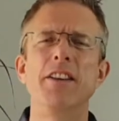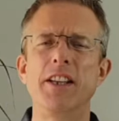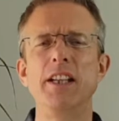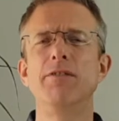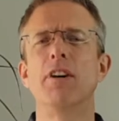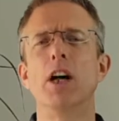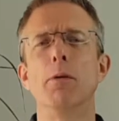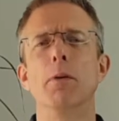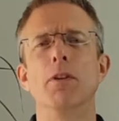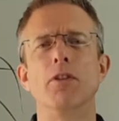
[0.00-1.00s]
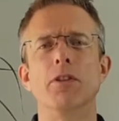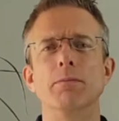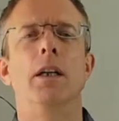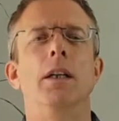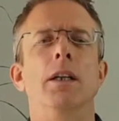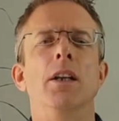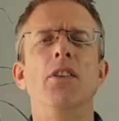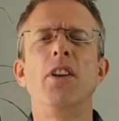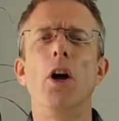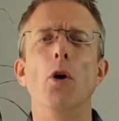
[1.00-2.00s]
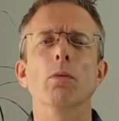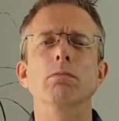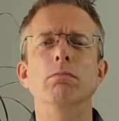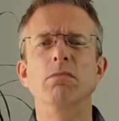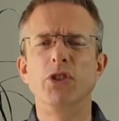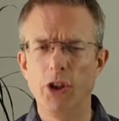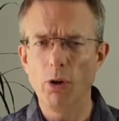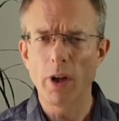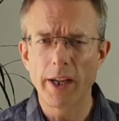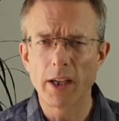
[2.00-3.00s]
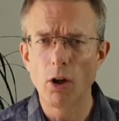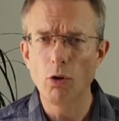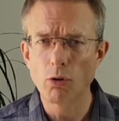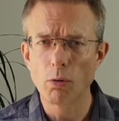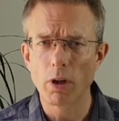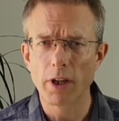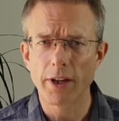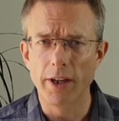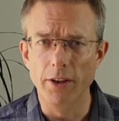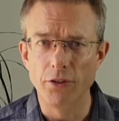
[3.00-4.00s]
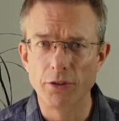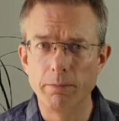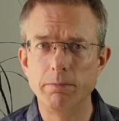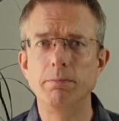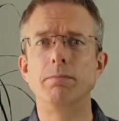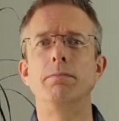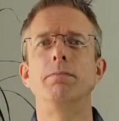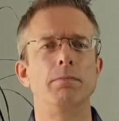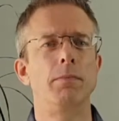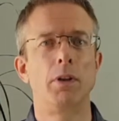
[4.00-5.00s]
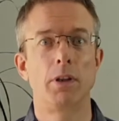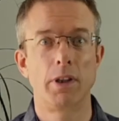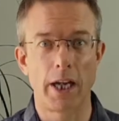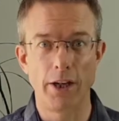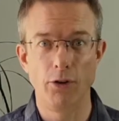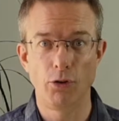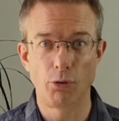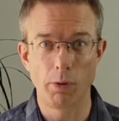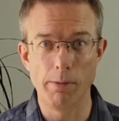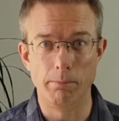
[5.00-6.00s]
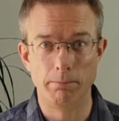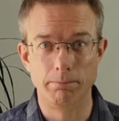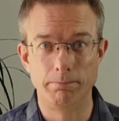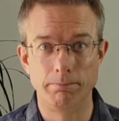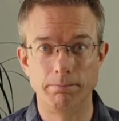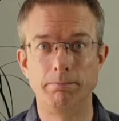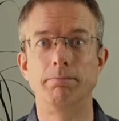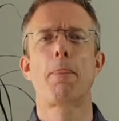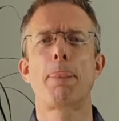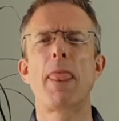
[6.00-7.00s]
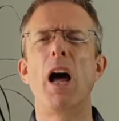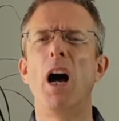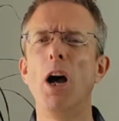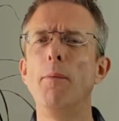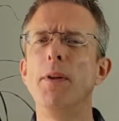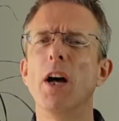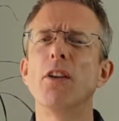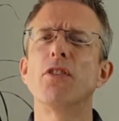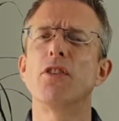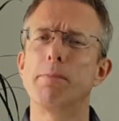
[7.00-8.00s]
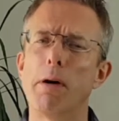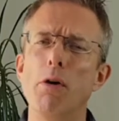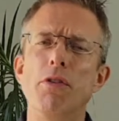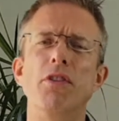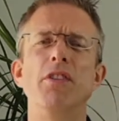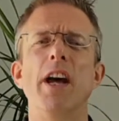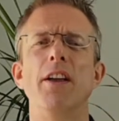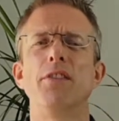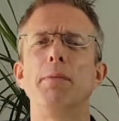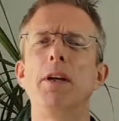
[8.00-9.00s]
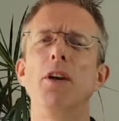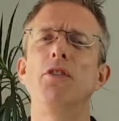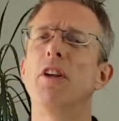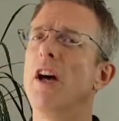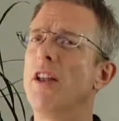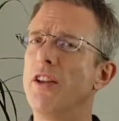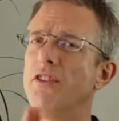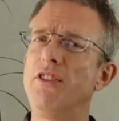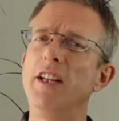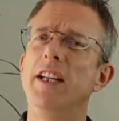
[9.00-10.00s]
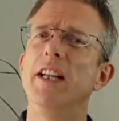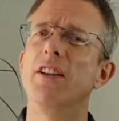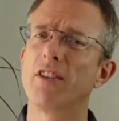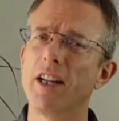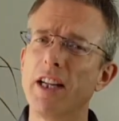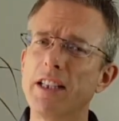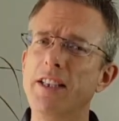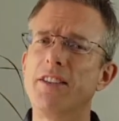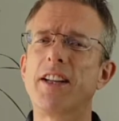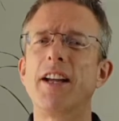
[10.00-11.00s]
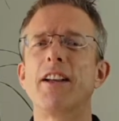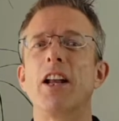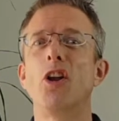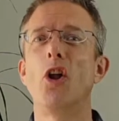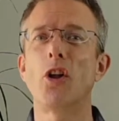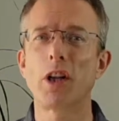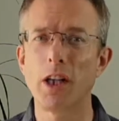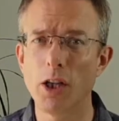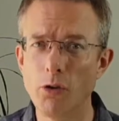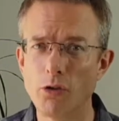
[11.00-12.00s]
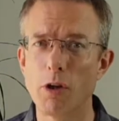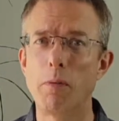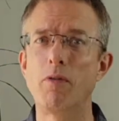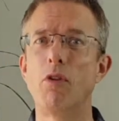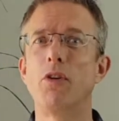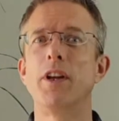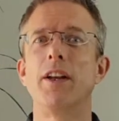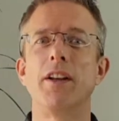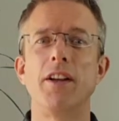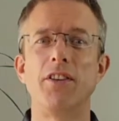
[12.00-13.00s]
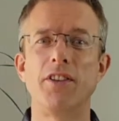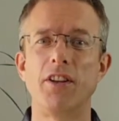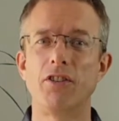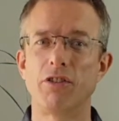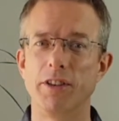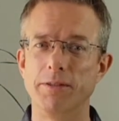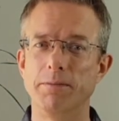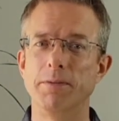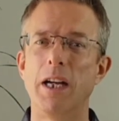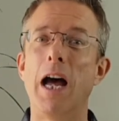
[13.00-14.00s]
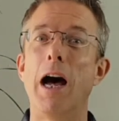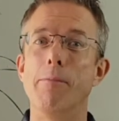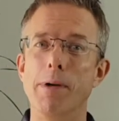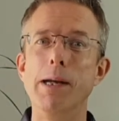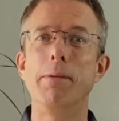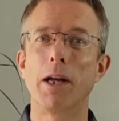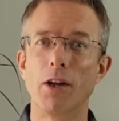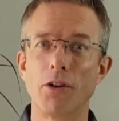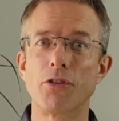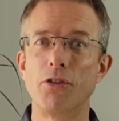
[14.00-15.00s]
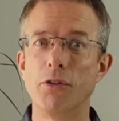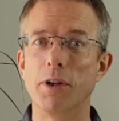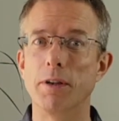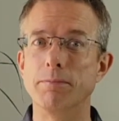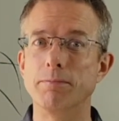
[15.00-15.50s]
the environment. So, do you like coastal holidays? Can you swim? I hope the answer to both is yes, because the sea is likely to get a lot closer before the end of this century, and maybe a lot sooner.